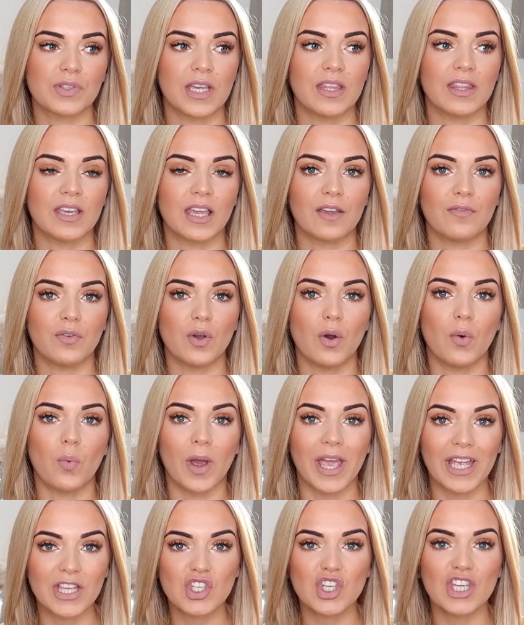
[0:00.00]
say they give you a
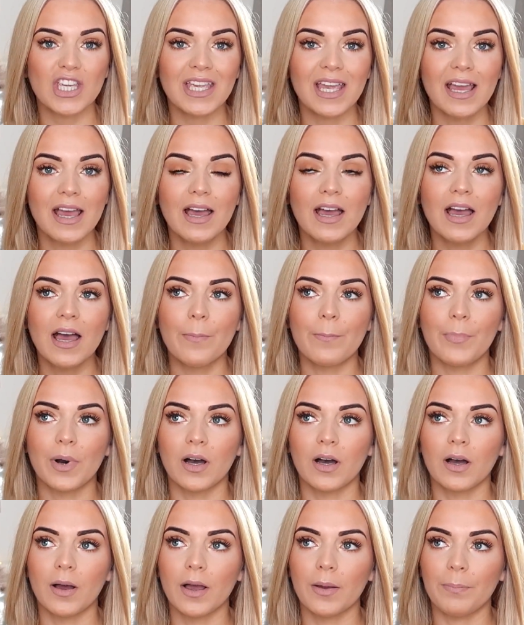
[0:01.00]
wedgie,
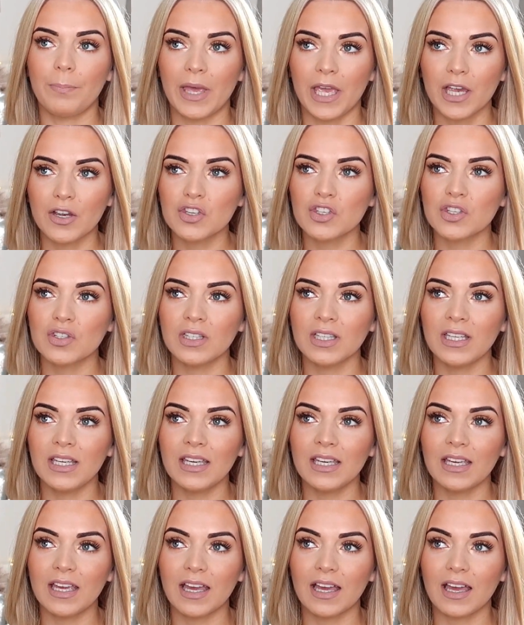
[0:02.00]
but
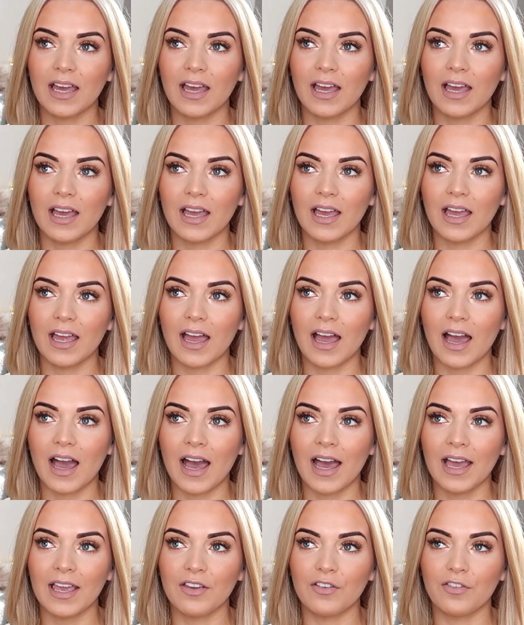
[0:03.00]
personally
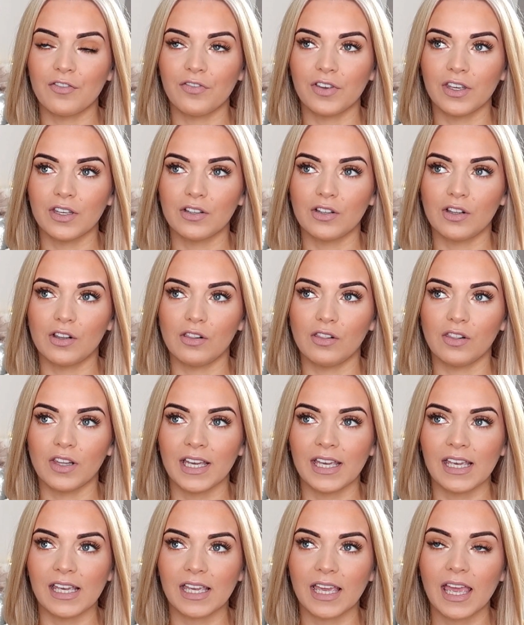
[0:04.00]
I feel
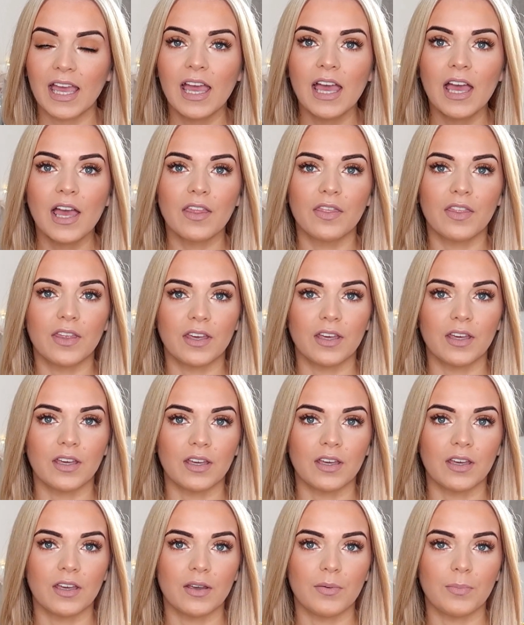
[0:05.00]
like
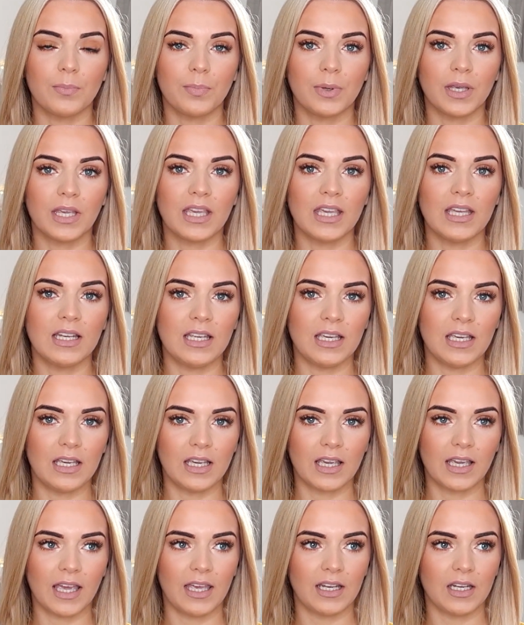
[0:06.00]
the
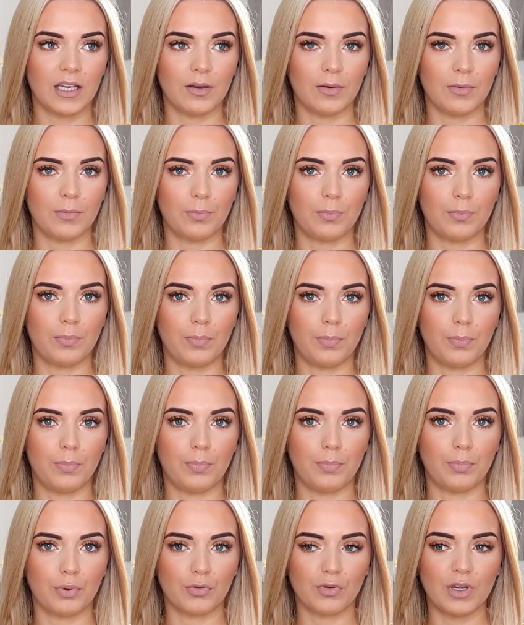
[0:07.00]
bikini kind of
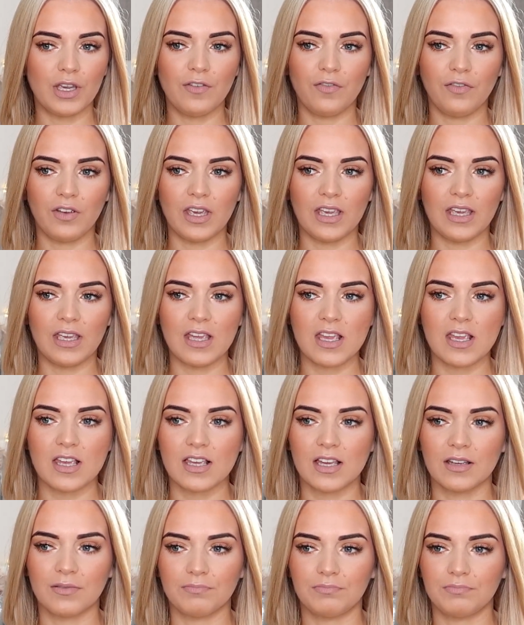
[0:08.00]

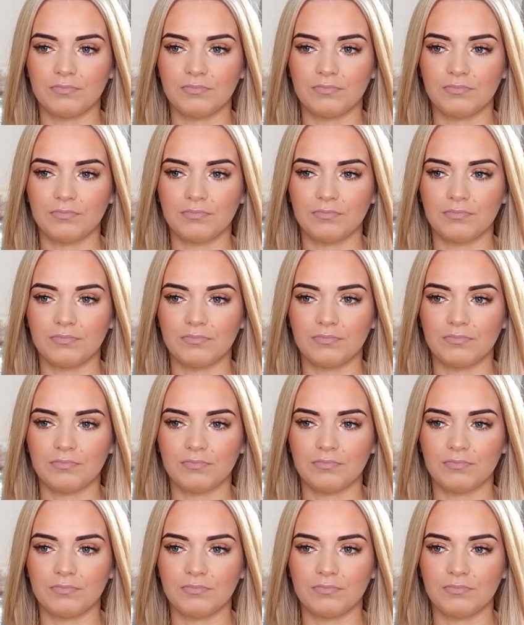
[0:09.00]
briefy